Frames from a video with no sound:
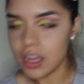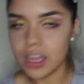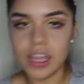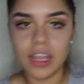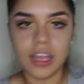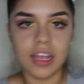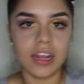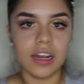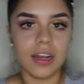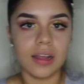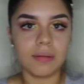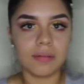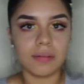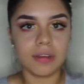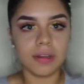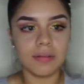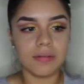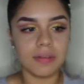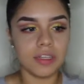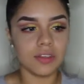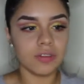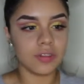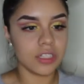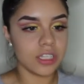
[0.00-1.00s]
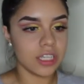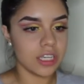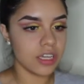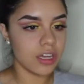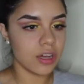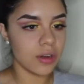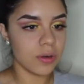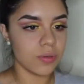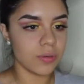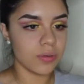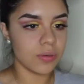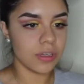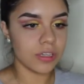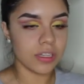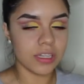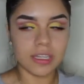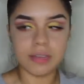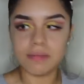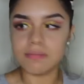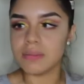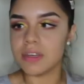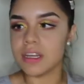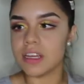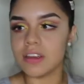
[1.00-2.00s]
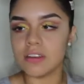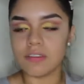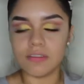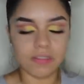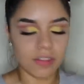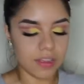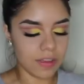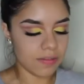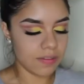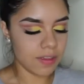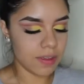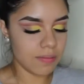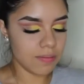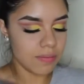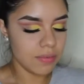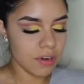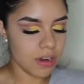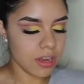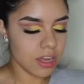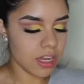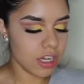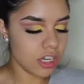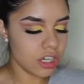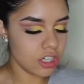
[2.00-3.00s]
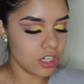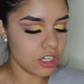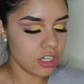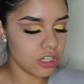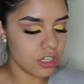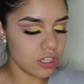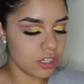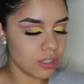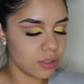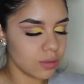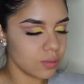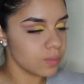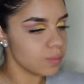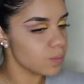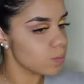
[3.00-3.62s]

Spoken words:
And I'm gonna be using a really big fluffy brush.